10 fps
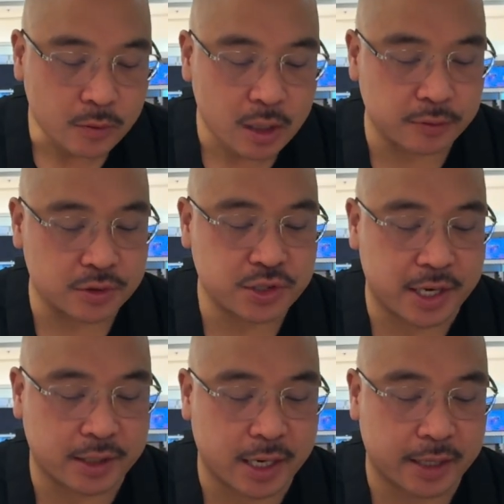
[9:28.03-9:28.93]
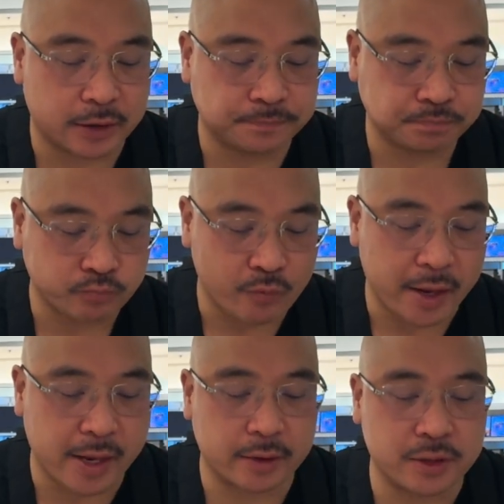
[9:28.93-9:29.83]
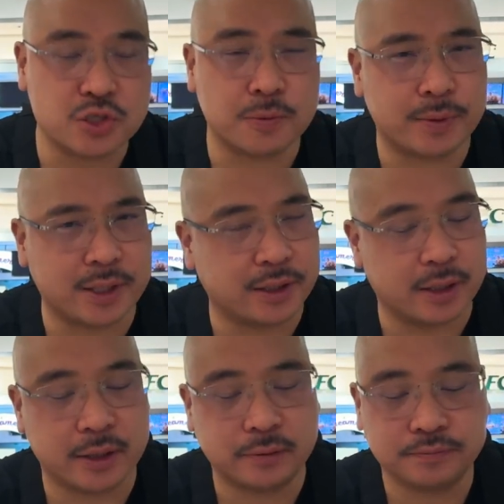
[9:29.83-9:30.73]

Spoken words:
of the Shanghai, and these are pretty good.